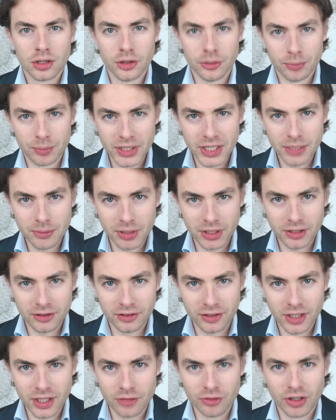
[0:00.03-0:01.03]
The
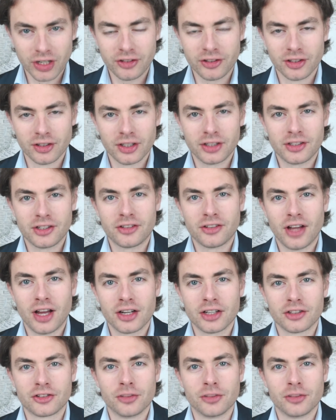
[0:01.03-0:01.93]
BBC recently decided